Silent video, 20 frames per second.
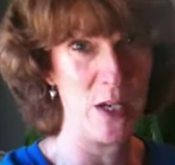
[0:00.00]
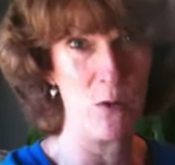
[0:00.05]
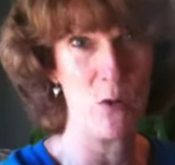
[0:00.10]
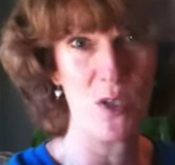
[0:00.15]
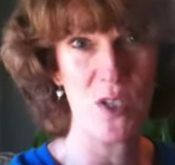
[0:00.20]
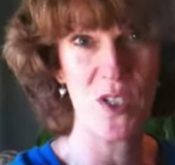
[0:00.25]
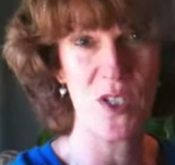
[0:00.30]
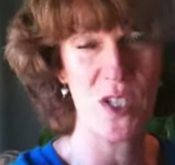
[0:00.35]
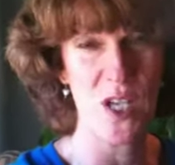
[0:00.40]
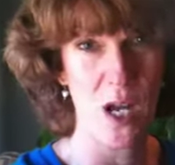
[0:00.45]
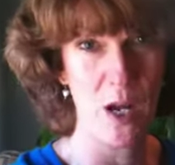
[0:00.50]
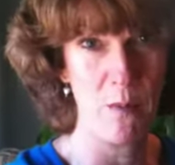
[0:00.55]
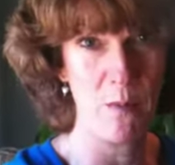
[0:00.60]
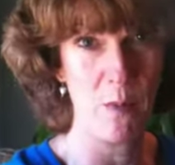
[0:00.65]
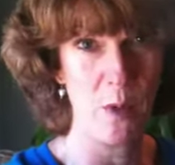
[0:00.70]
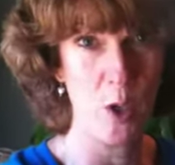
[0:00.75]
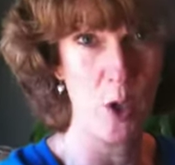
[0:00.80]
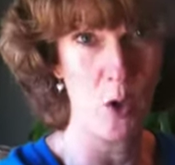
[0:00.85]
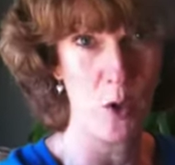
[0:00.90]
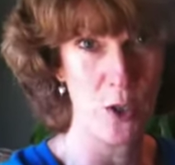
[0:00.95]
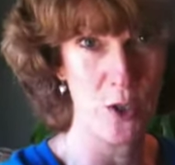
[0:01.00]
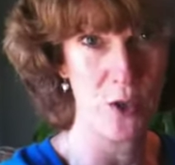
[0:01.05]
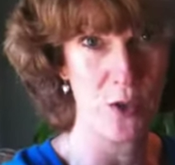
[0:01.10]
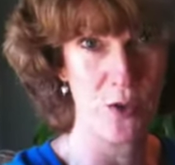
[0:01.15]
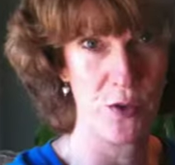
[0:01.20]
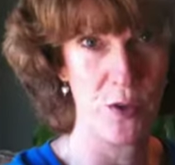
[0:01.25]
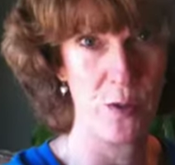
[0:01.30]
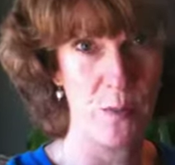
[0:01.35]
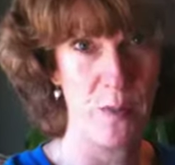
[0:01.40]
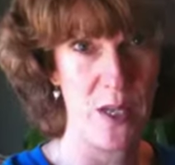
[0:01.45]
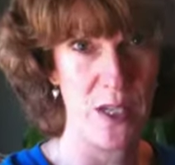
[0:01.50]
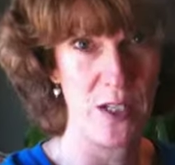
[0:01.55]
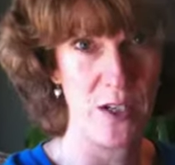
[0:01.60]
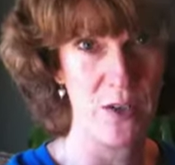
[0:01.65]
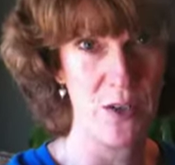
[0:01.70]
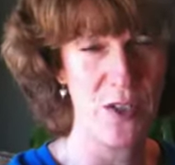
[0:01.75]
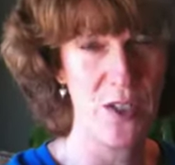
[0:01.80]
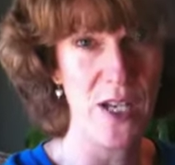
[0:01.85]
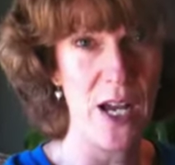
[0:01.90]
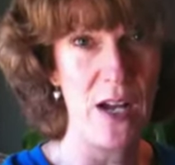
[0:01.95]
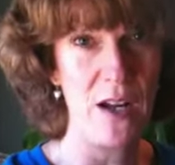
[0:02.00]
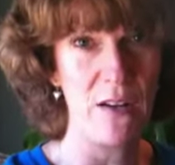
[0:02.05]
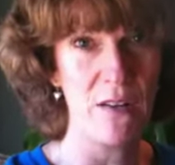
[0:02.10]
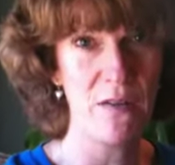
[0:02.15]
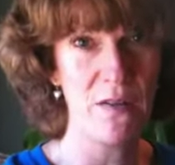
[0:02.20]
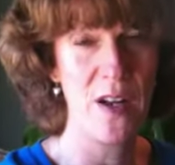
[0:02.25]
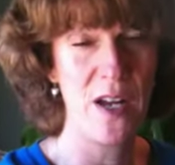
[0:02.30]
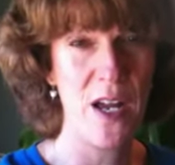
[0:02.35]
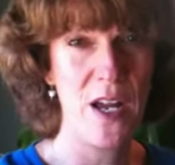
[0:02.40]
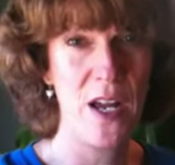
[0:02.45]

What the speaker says: or some larger group than yourself.